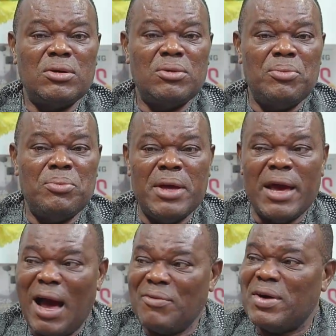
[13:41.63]
may
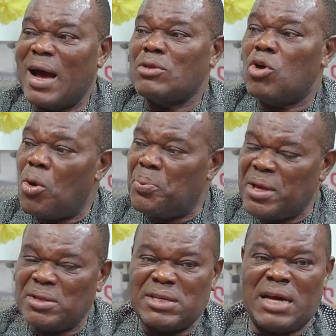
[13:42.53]
have an
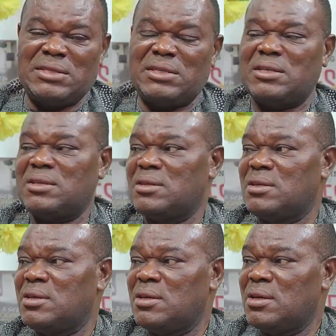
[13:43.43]
uphill task
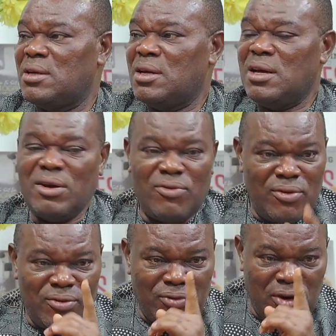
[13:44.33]

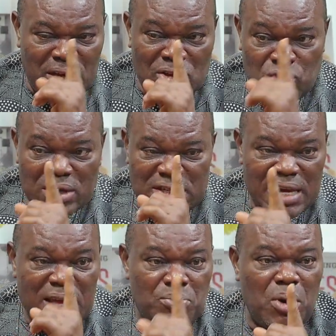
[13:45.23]
for in
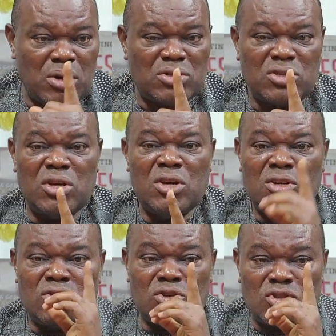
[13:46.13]
28 months
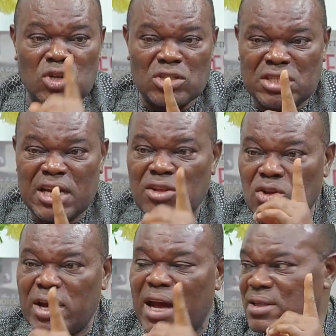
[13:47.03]
to sustain
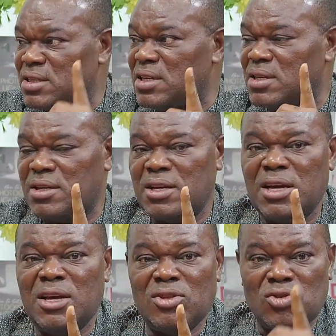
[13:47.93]
loyalty,
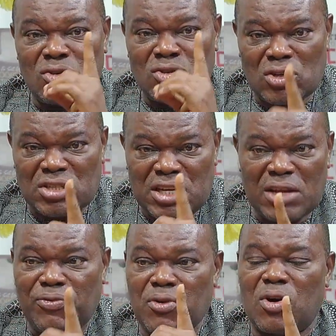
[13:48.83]
to sustain
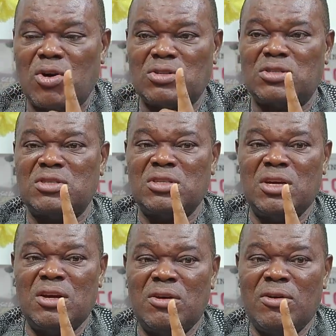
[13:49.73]
focus
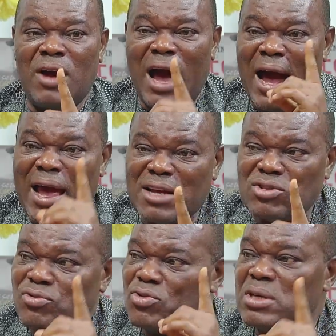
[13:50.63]
ahead
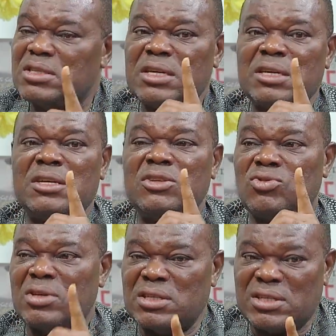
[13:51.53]
of
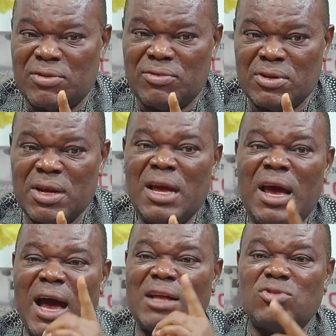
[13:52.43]
2027.
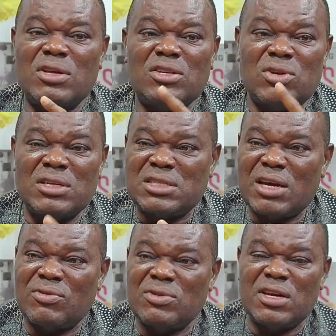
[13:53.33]
And
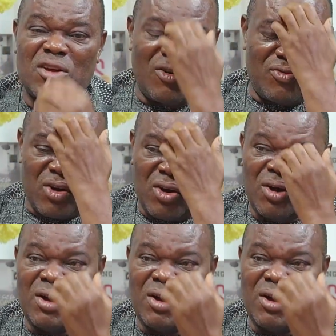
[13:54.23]
2027, the governor